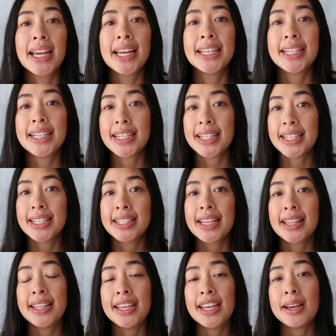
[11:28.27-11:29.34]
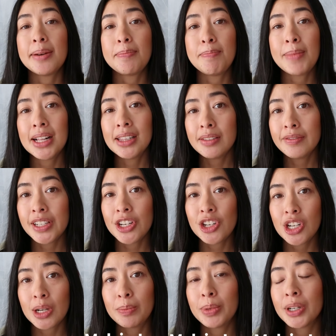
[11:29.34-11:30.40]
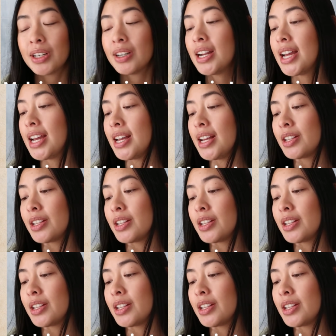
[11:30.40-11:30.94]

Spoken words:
and it is the Melvin Jumper.